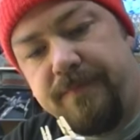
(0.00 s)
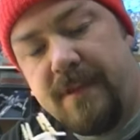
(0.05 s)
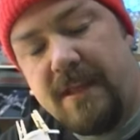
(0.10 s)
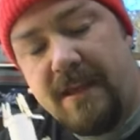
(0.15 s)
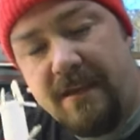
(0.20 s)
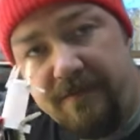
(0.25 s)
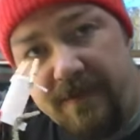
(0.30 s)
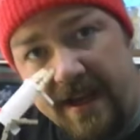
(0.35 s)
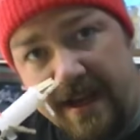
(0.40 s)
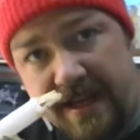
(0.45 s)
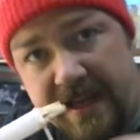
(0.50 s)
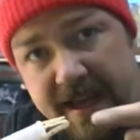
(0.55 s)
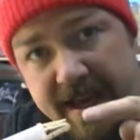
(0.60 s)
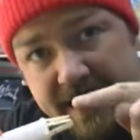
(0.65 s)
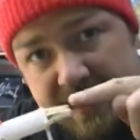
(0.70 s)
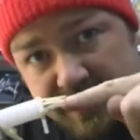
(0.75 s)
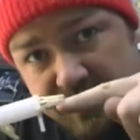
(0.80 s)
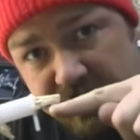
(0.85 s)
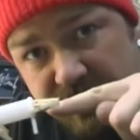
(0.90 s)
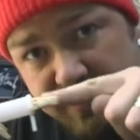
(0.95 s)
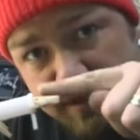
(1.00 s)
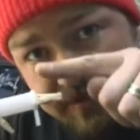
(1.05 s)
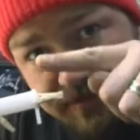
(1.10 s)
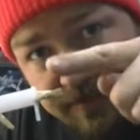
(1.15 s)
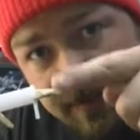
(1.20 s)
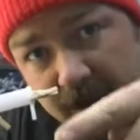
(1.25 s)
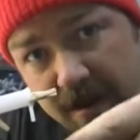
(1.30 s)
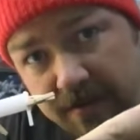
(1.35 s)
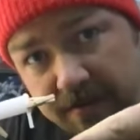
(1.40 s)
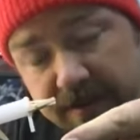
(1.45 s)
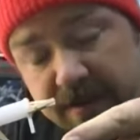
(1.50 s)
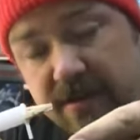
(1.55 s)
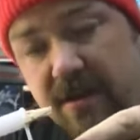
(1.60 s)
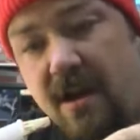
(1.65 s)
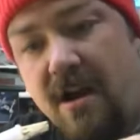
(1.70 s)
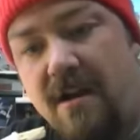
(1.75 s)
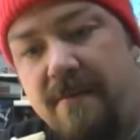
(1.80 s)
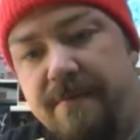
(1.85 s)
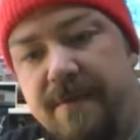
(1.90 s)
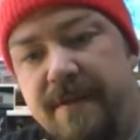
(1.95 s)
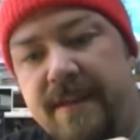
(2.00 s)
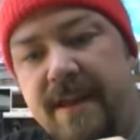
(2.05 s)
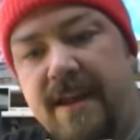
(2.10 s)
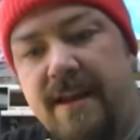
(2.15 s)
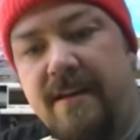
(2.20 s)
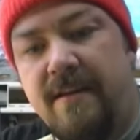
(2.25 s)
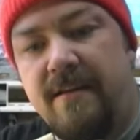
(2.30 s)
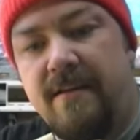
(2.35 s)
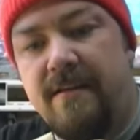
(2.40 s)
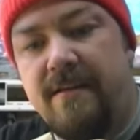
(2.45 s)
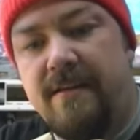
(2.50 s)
if I can get it just to follow the top and then